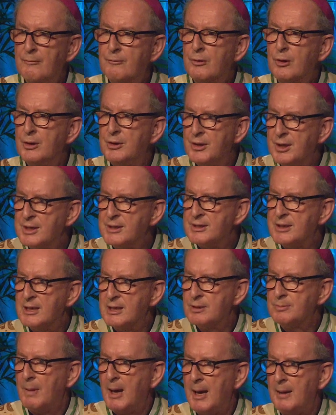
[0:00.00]
For this
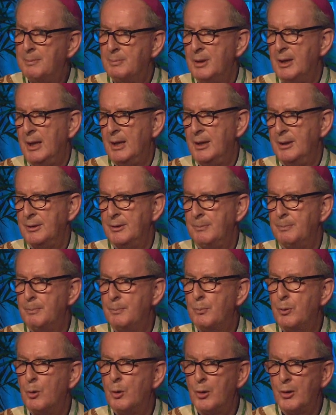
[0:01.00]
is my blood
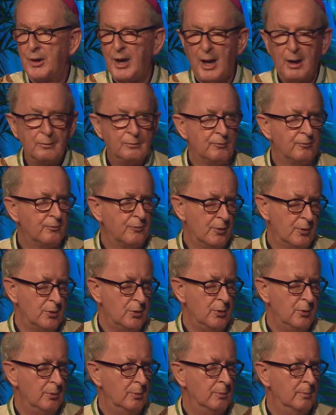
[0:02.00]
poured out for
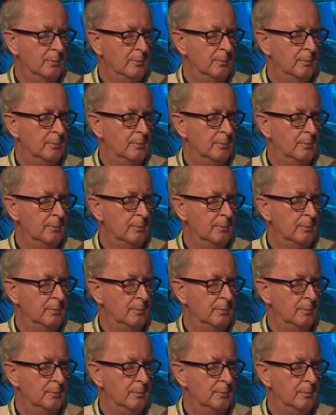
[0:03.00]
you.